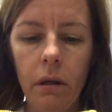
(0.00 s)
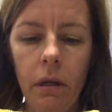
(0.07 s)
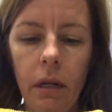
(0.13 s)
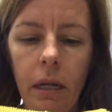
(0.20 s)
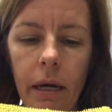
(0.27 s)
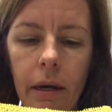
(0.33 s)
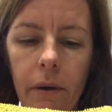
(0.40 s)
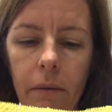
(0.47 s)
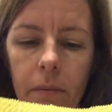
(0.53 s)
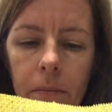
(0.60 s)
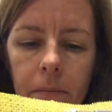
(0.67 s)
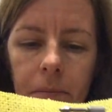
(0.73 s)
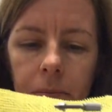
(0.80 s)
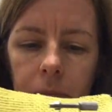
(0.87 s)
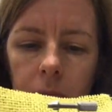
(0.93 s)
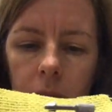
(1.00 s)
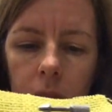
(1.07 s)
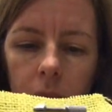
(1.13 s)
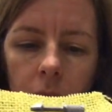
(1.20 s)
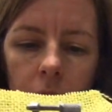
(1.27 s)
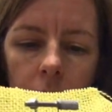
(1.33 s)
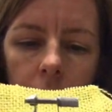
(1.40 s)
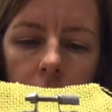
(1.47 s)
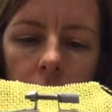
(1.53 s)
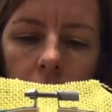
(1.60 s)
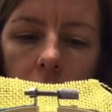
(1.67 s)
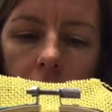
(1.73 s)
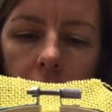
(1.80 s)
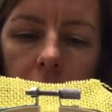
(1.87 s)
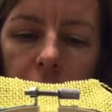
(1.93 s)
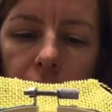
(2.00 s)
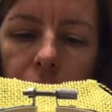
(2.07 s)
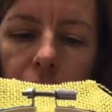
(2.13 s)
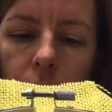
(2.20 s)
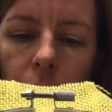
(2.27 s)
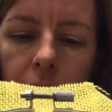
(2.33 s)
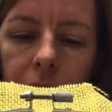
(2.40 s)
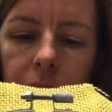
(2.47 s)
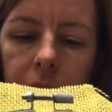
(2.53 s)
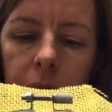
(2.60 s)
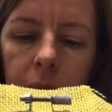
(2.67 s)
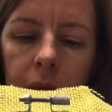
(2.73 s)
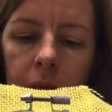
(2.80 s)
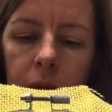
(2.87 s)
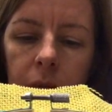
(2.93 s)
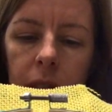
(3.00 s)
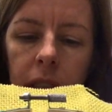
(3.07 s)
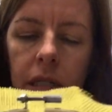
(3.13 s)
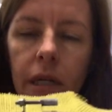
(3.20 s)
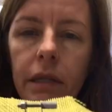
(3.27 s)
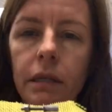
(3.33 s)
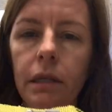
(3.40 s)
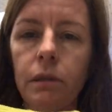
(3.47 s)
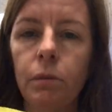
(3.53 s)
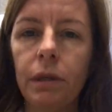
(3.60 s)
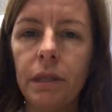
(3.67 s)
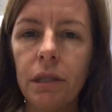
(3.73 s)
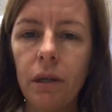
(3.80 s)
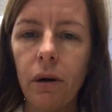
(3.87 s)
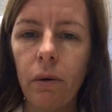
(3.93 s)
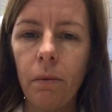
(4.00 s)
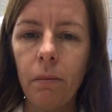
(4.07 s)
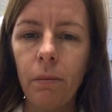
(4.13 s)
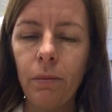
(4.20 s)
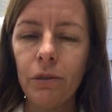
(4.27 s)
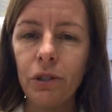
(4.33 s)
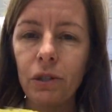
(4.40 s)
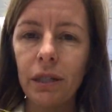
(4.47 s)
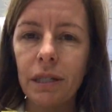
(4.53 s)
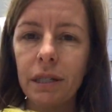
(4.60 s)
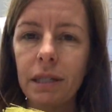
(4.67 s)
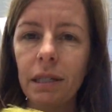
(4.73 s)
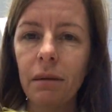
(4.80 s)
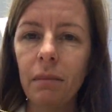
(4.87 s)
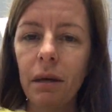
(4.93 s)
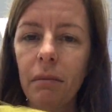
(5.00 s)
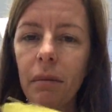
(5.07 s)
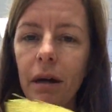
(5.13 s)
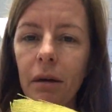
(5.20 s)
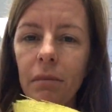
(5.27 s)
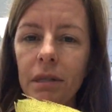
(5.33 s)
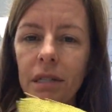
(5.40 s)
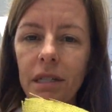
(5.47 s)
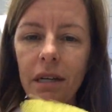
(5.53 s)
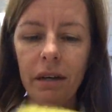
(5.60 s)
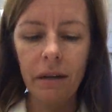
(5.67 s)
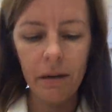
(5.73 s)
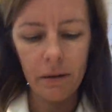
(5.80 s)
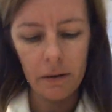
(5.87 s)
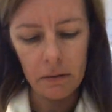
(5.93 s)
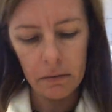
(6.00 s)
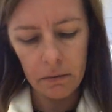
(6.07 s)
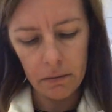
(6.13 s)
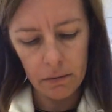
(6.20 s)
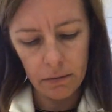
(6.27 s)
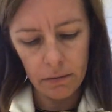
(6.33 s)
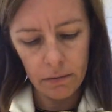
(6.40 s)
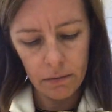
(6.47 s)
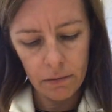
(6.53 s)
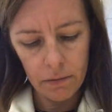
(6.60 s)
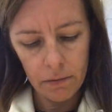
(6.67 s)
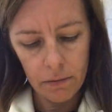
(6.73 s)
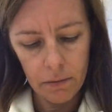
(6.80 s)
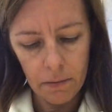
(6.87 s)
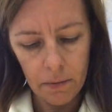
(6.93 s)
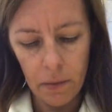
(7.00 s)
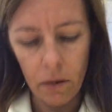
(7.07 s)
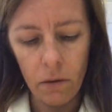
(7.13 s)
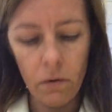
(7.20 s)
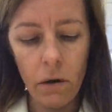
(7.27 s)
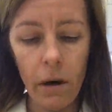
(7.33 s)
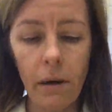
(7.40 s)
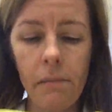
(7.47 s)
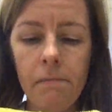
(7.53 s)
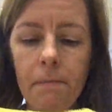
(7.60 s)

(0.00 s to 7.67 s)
Now, every one of us makes mistakes as we sew. Would you like to see me make a mistake? Okay.